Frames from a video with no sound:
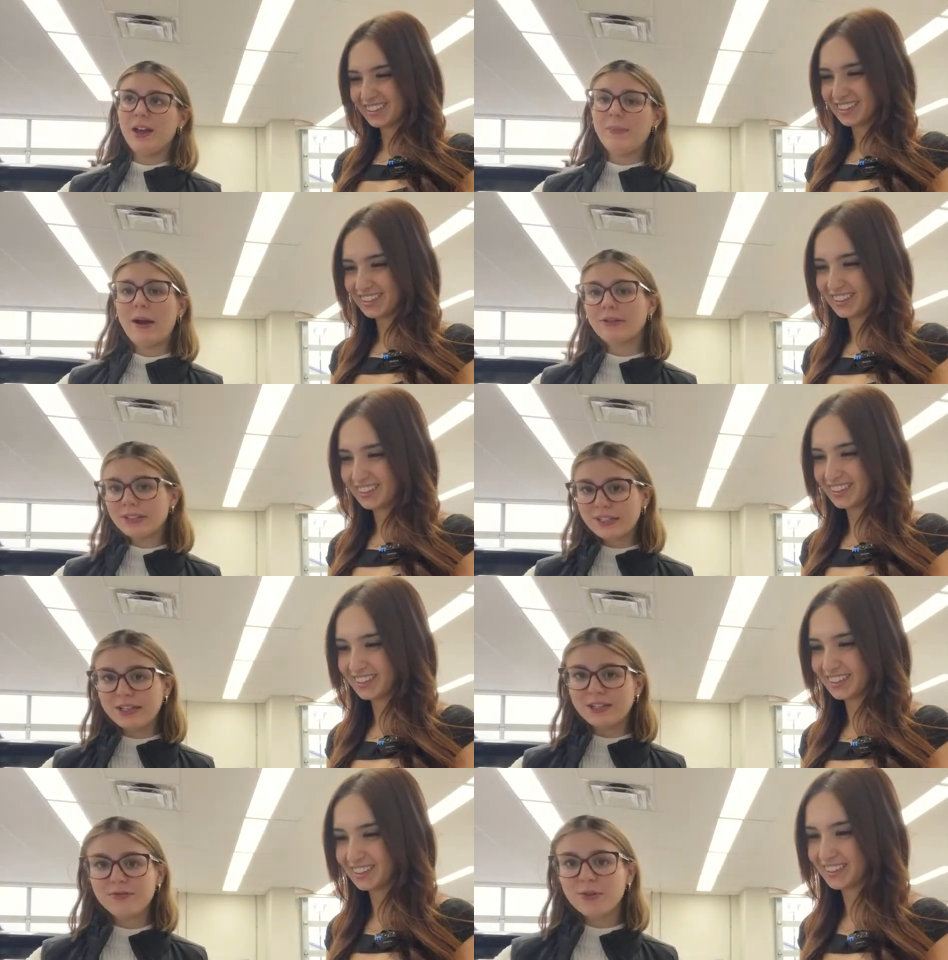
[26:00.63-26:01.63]
Speaker 1: powered
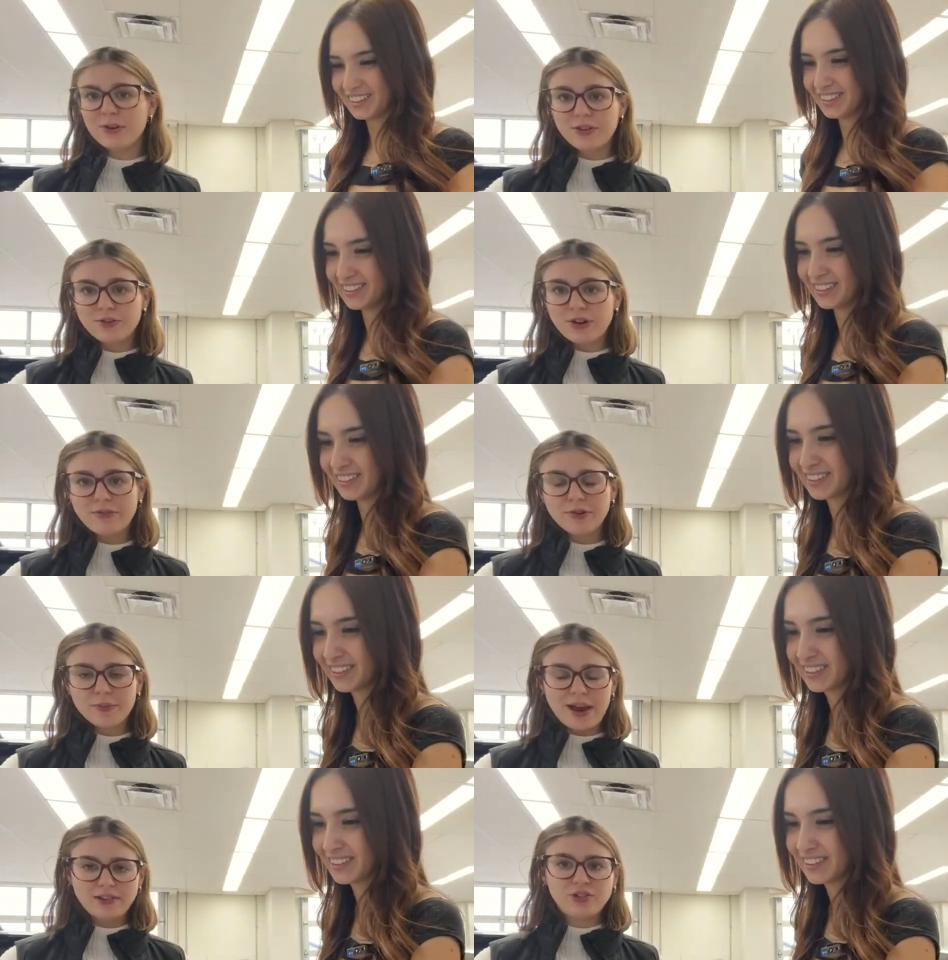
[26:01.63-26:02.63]
seats for the driver or the
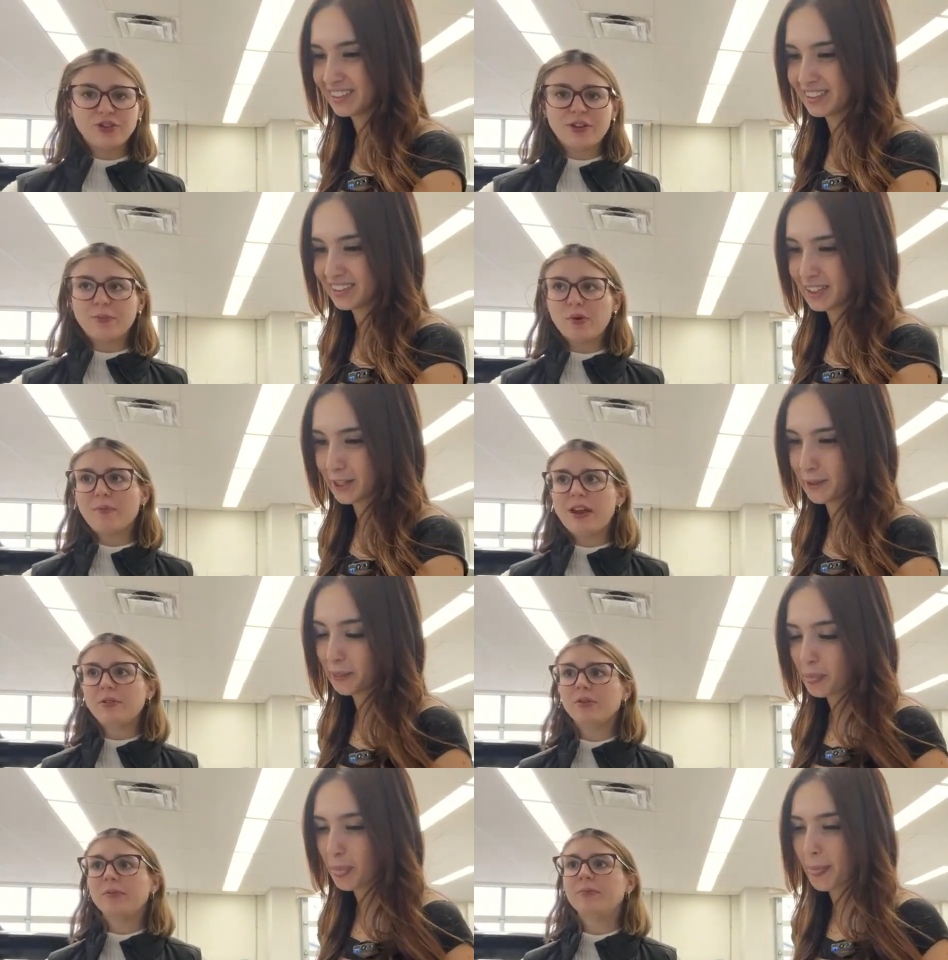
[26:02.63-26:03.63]
passenger. They're both
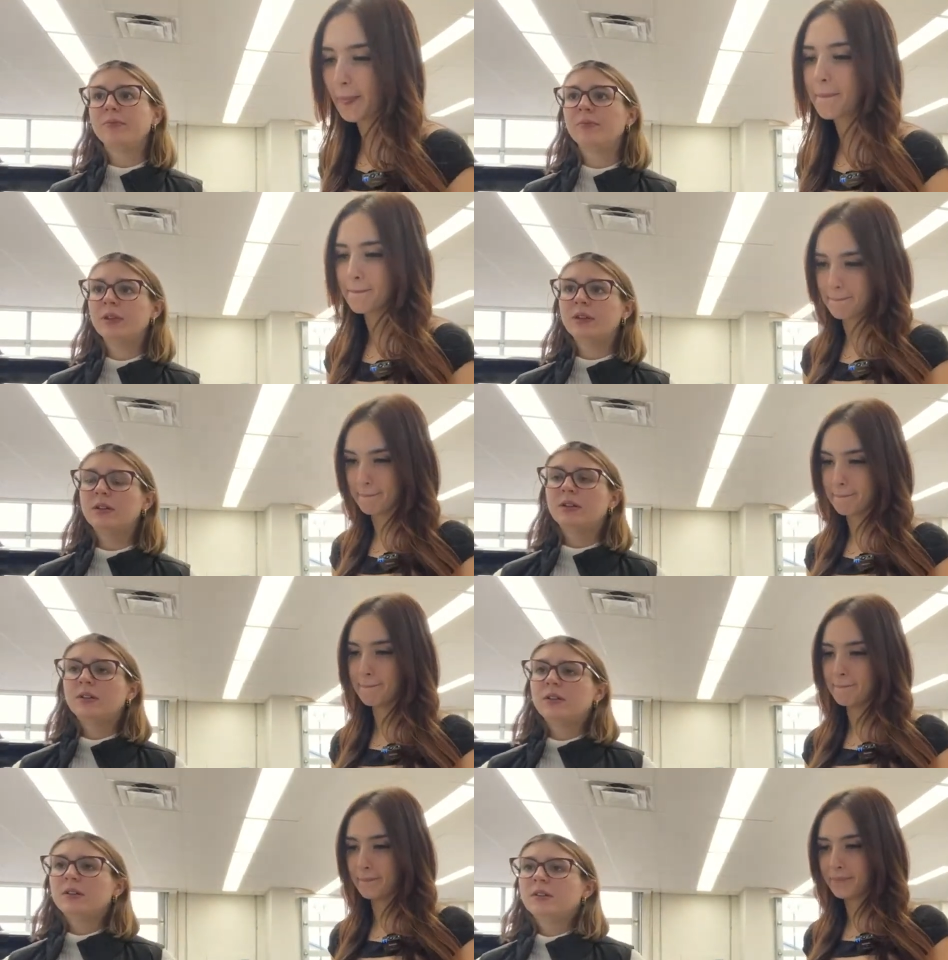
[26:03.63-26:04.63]
manual.
Speaker 2: Mm -hmm.
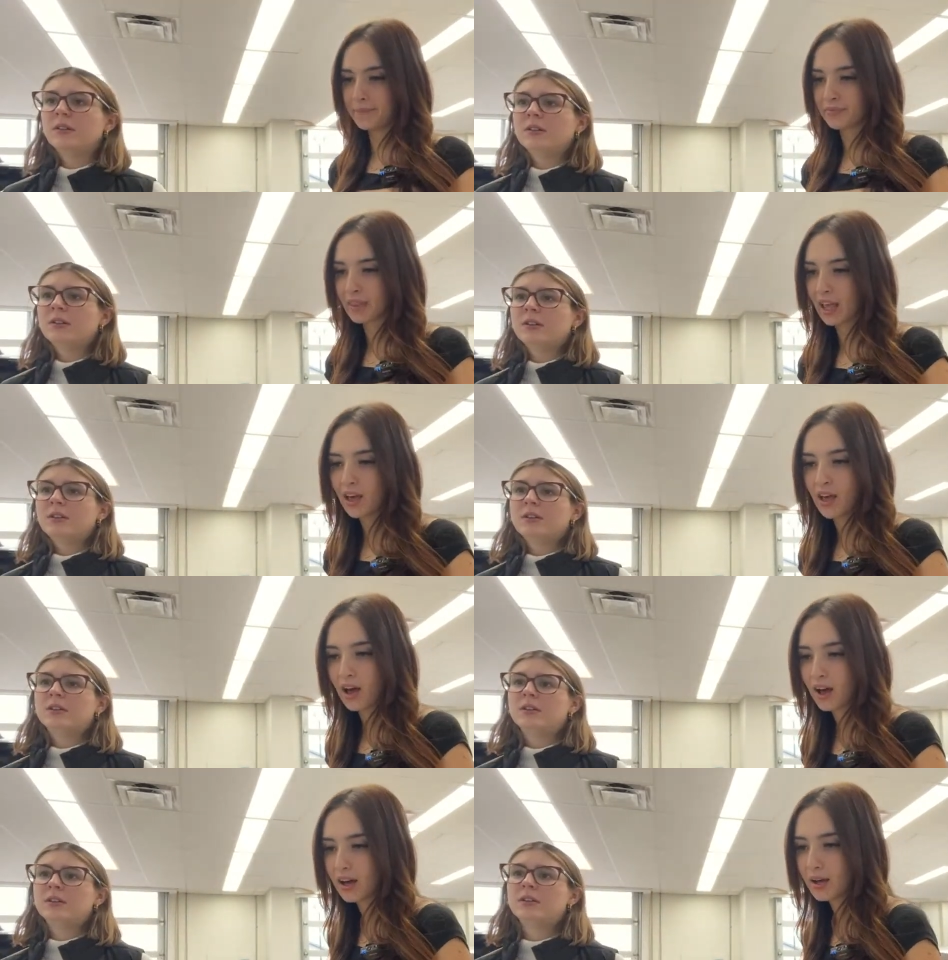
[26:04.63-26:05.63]

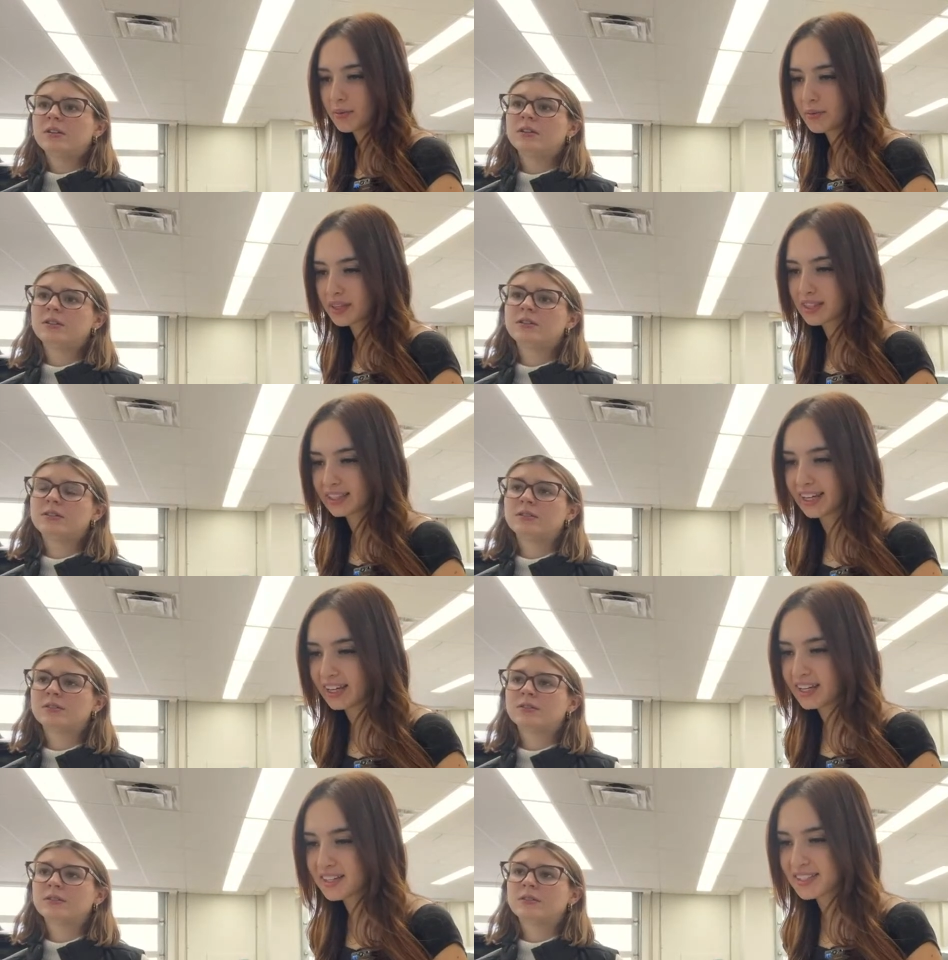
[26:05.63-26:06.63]
Um, the
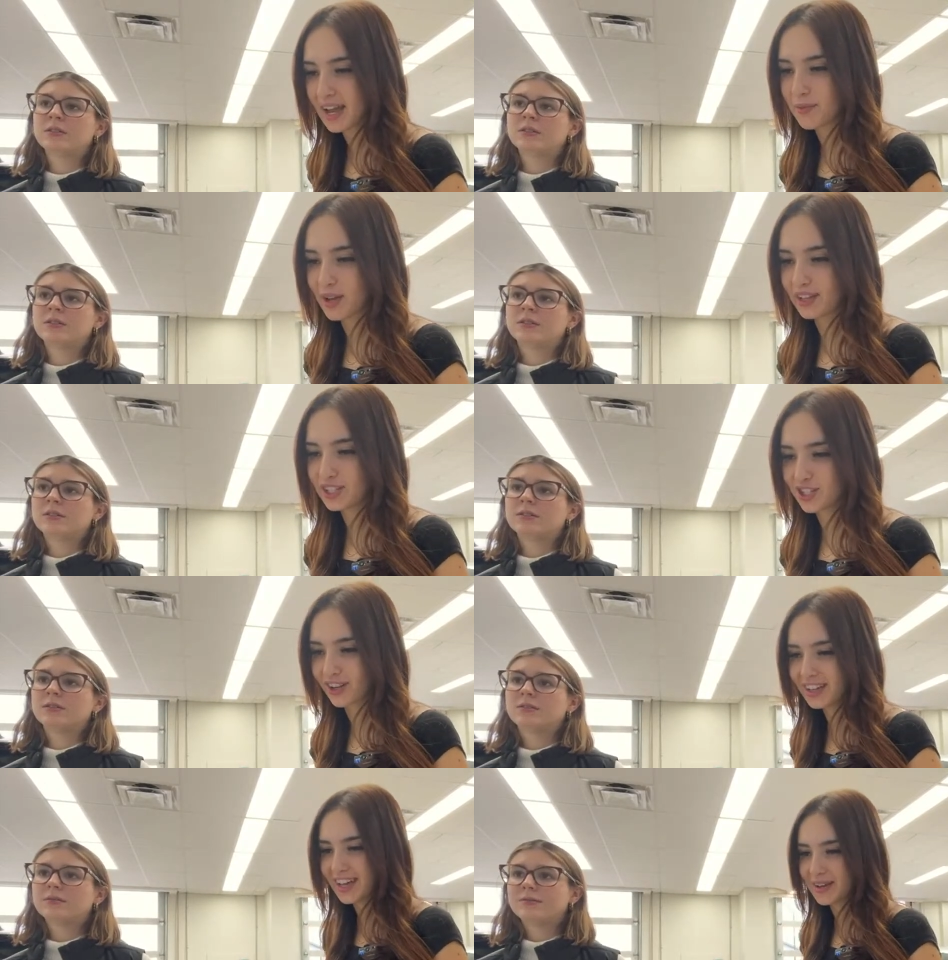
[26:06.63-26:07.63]
ladies, Gabriella,
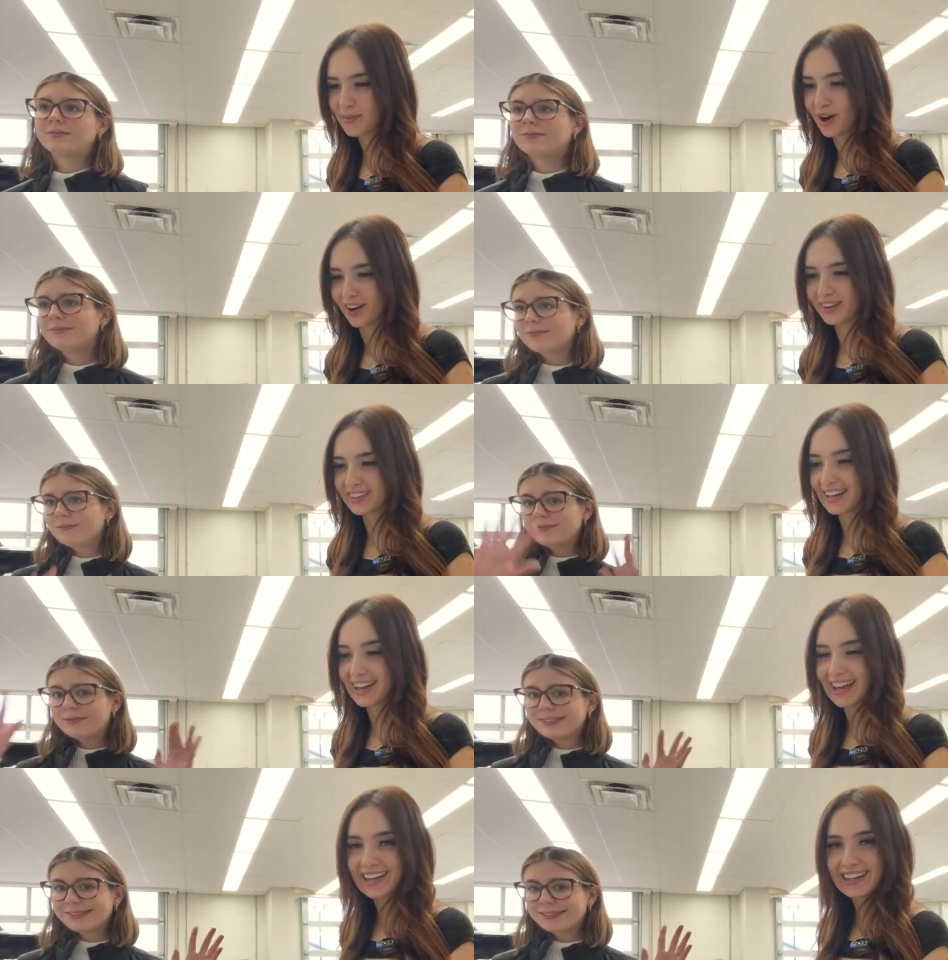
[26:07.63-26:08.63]
Charlotte, and Mark. The
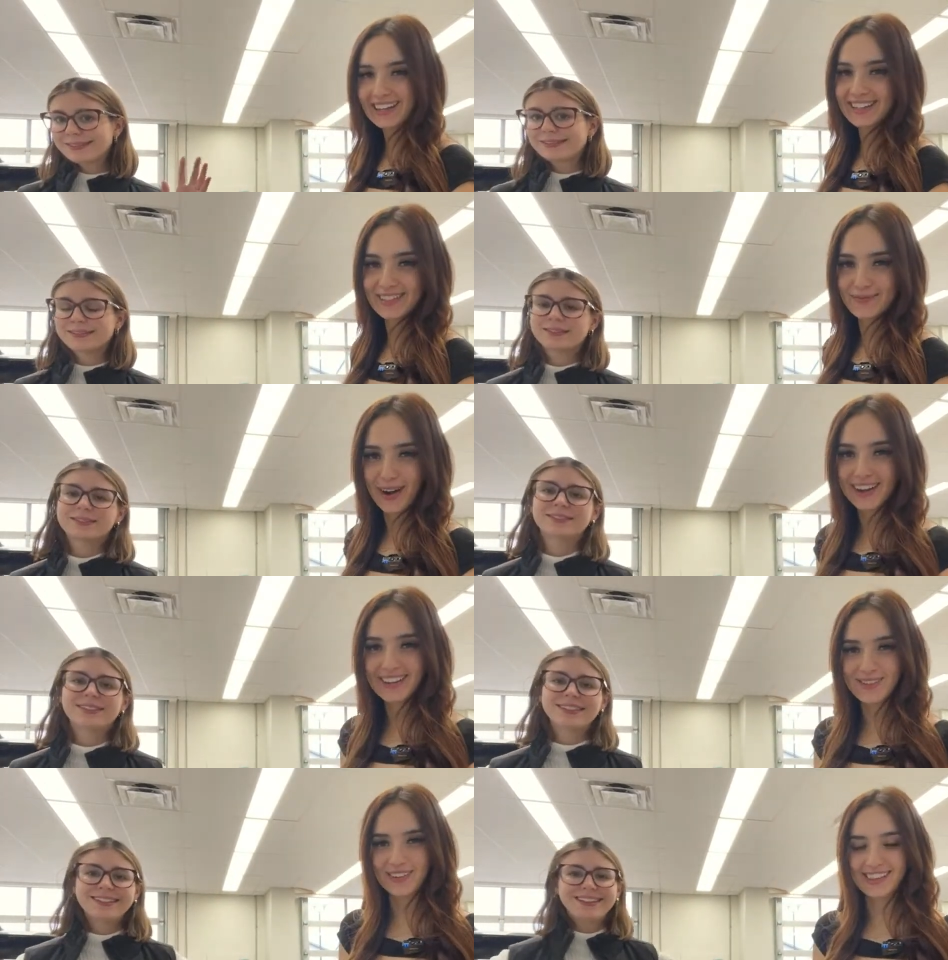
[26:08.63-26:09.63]
ladies. Mark
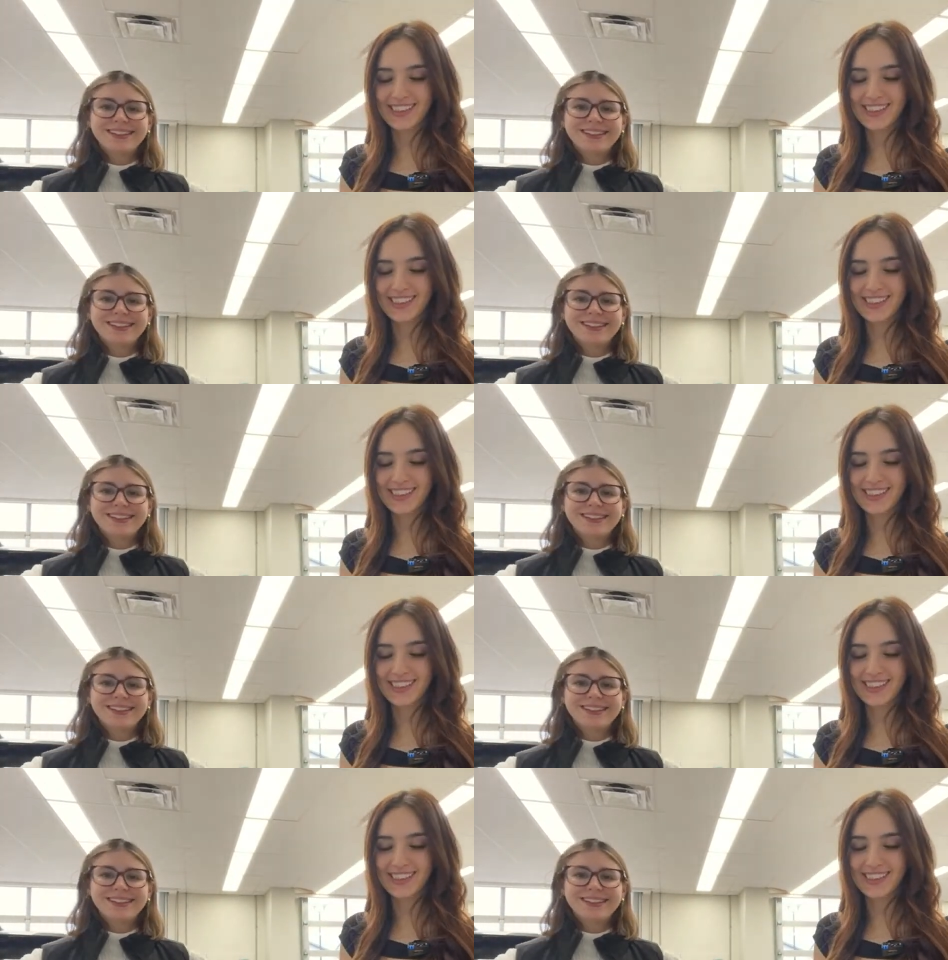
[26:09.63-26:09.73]
is one of